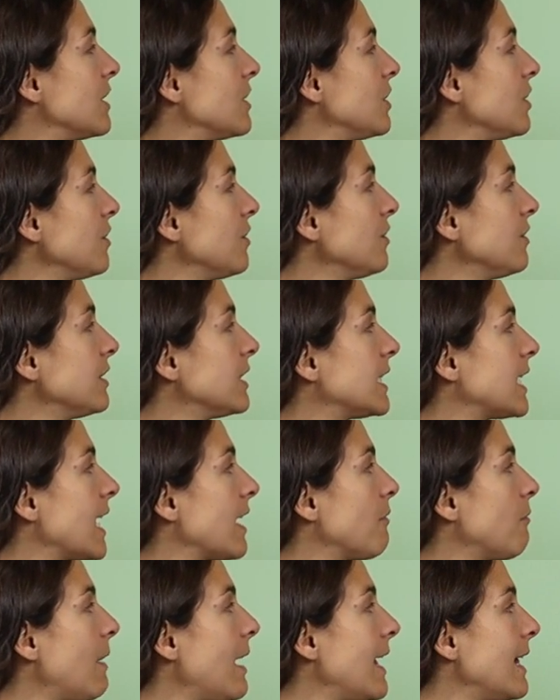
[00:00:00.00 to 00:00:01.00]

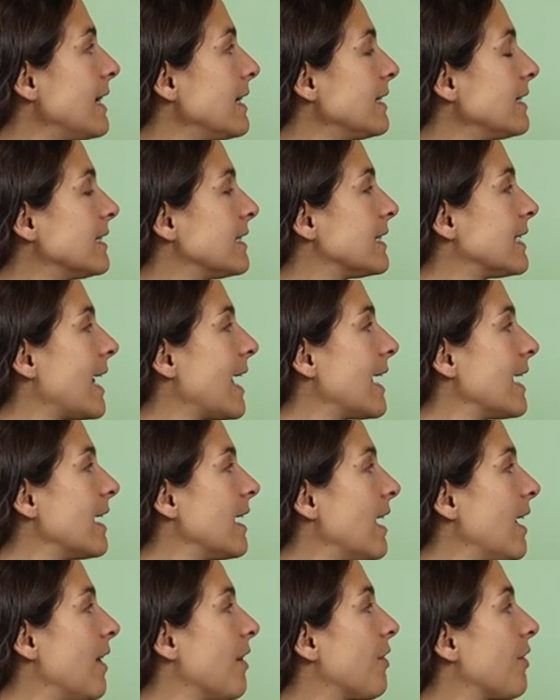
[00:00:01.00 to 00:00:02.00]
Tuesday,
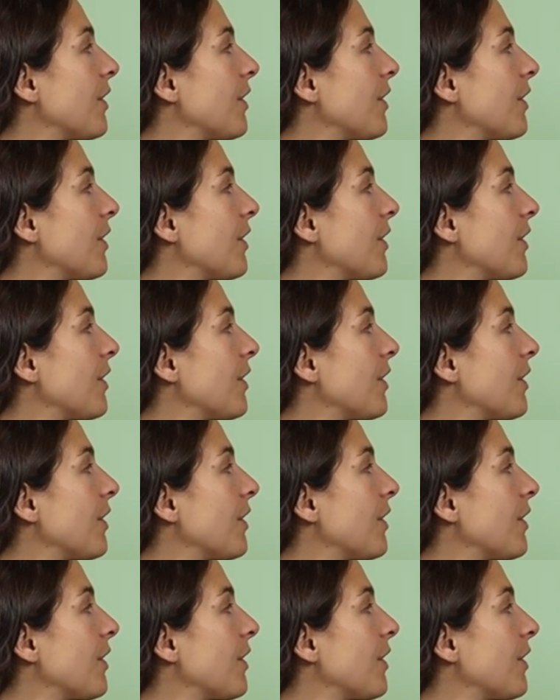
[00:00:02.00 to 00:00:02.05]
Wednesday,